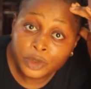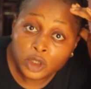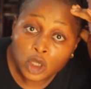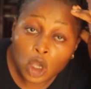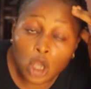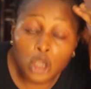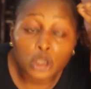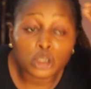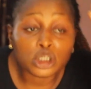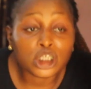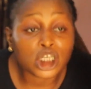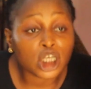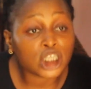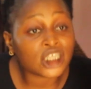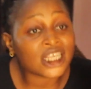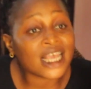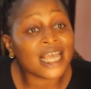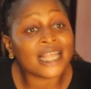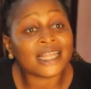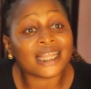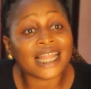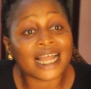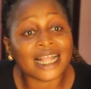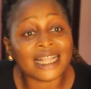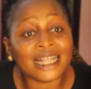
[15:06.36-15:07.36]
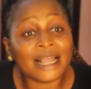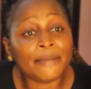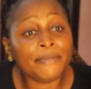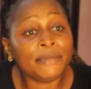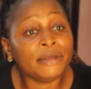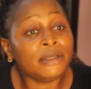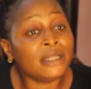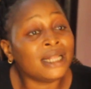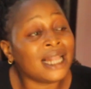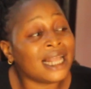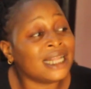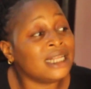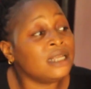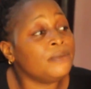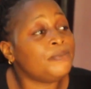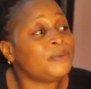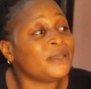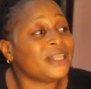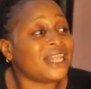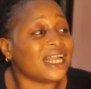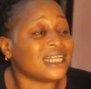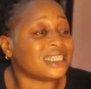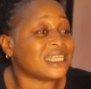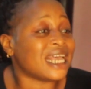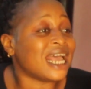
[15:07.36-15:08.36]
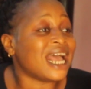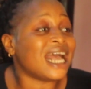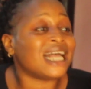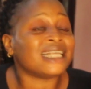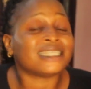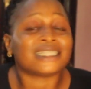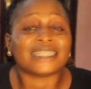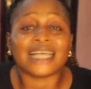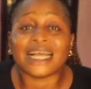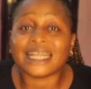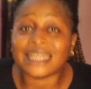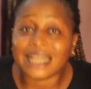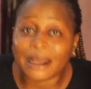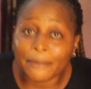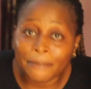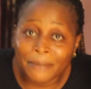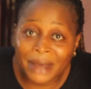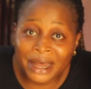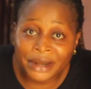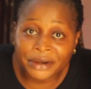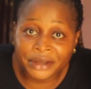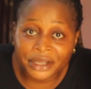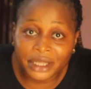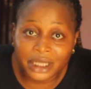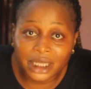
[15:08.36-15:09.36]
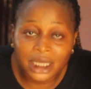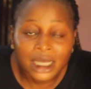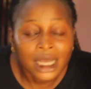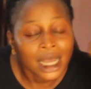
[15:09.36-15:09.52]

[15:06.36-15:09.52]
or you just enter, let it be that I answered and married,